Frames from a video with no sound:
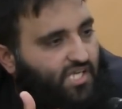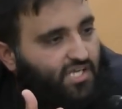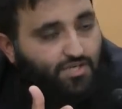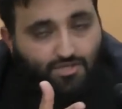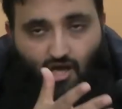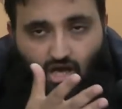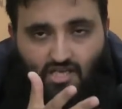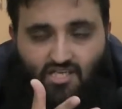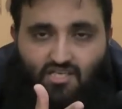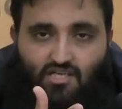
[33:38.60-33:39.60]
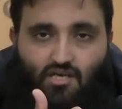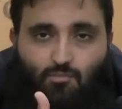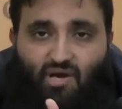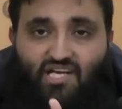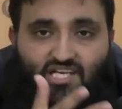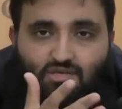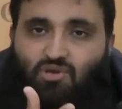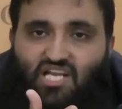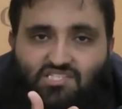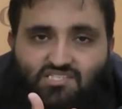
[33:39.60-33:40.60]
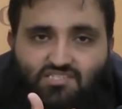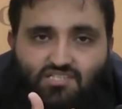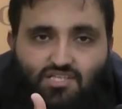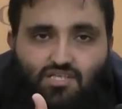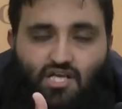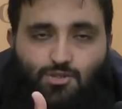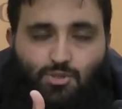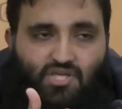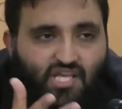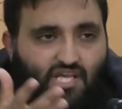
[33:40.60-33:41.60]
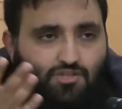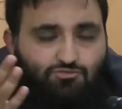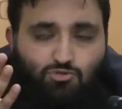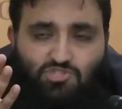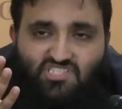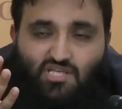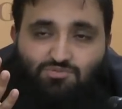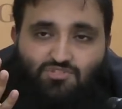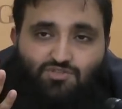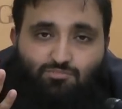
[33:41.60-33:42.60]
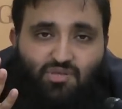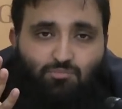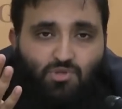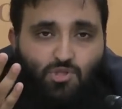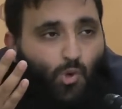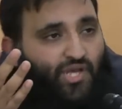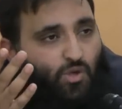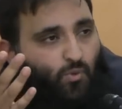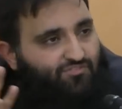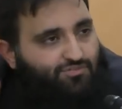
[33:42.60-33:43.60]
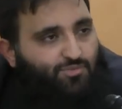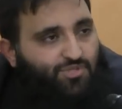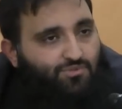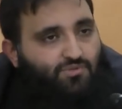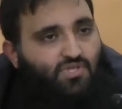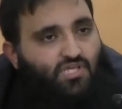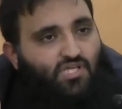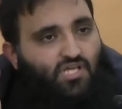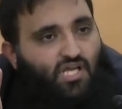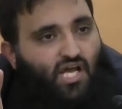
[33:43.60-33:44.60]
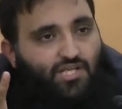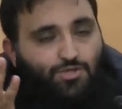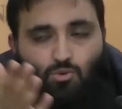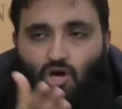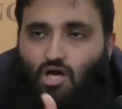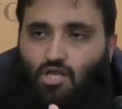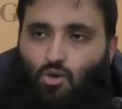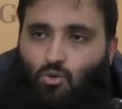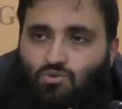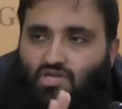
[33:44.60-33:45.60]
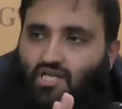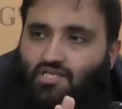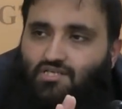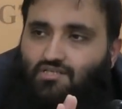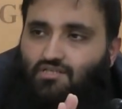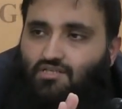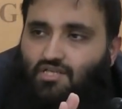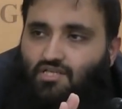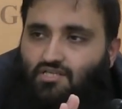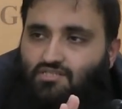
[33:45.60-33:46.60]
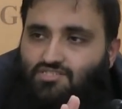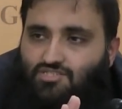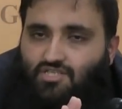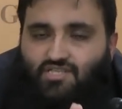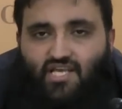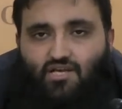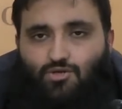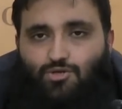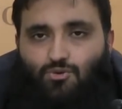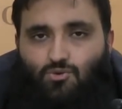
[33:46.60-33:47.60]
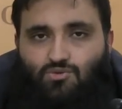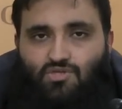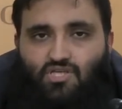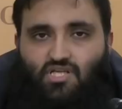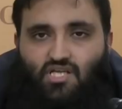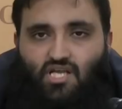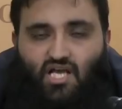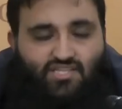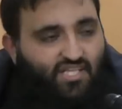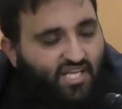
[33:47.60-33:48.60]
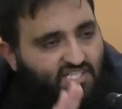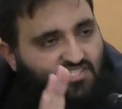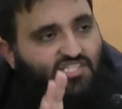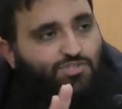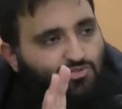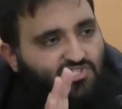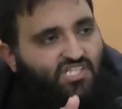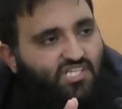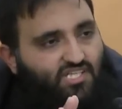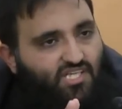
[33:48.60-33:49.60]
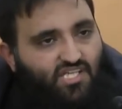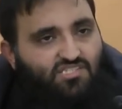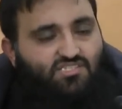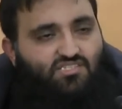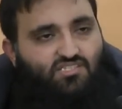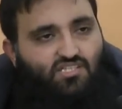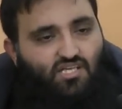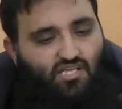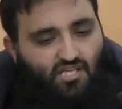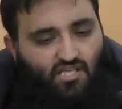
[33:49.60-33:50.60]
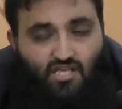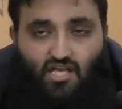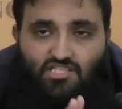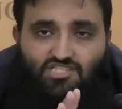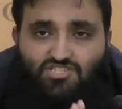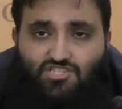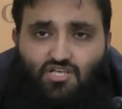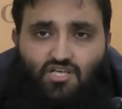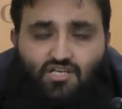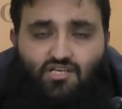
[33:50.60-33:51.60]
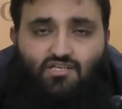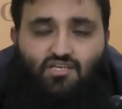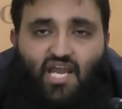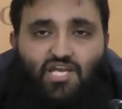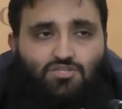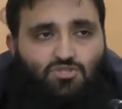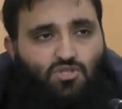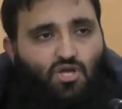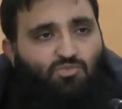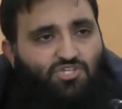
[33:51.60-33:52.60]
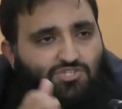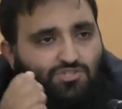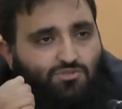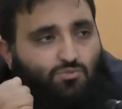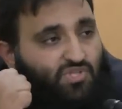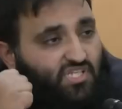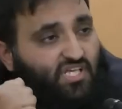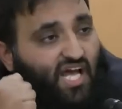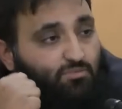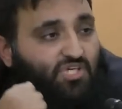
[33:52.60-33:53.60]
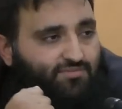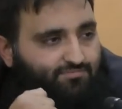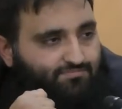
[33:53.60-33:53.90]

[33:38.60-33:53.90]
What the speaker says: in a dark, abandoned place. And you can hear the footsteps of the people going away from you. And you are alone and stuck there on your own. And the next thing you see is a stern angel coming to you with a hammer